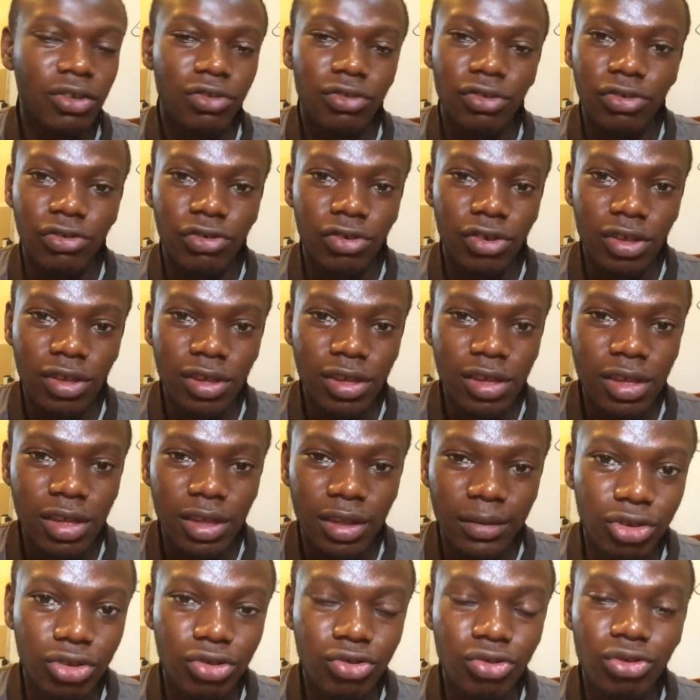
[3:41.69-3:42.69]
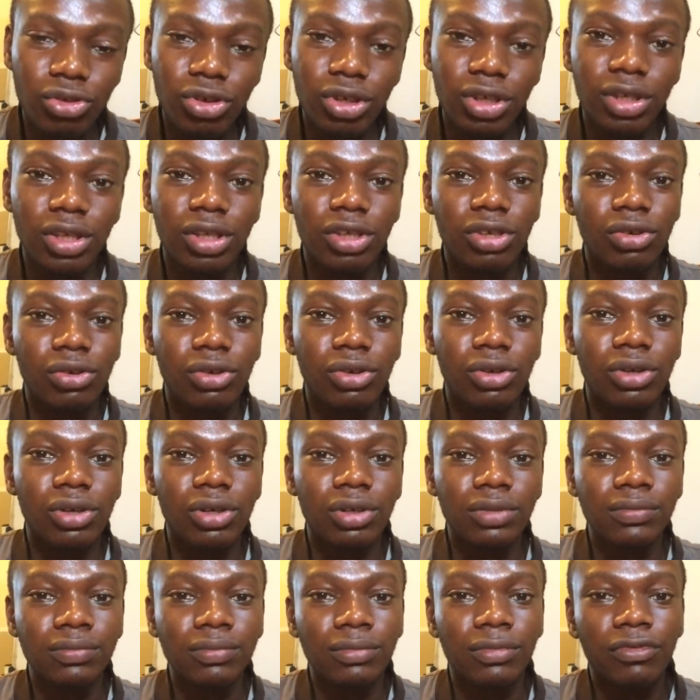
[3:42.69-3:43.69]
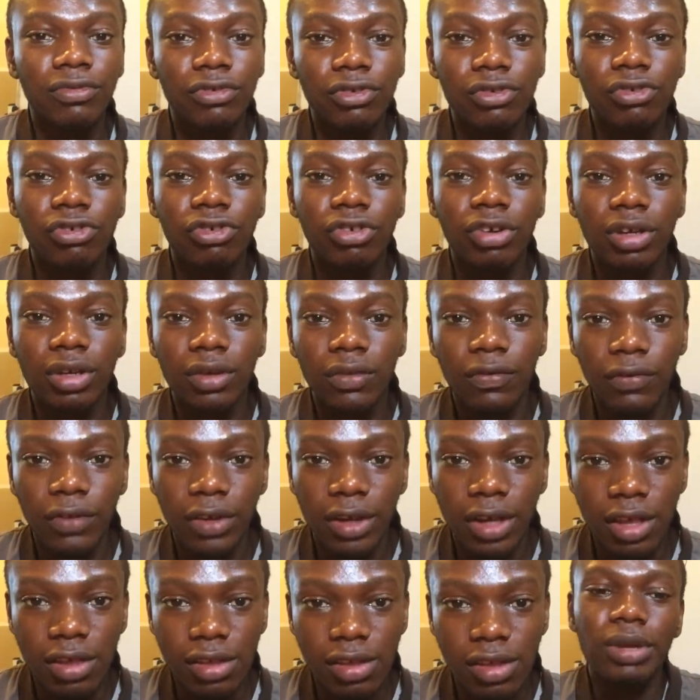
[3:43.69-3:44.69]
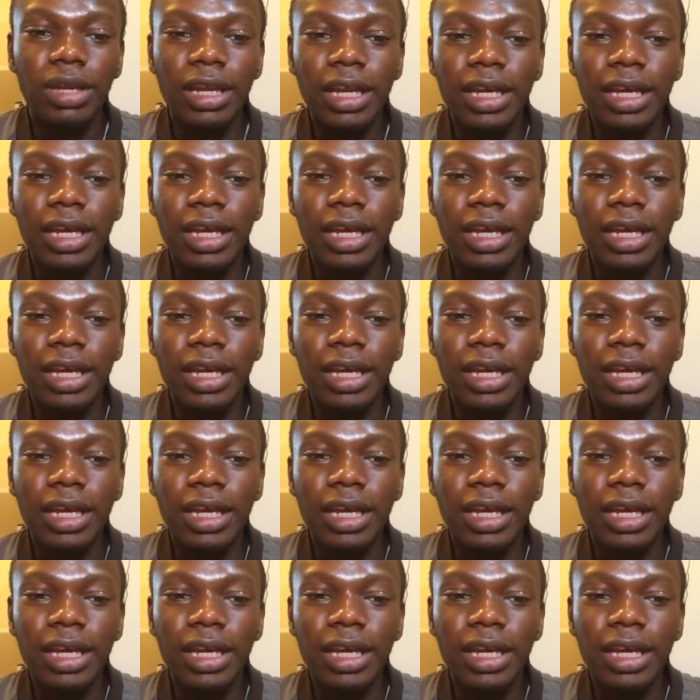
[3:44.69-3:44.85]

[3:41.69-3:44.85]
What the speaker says: you're just throwing your future in the furnace.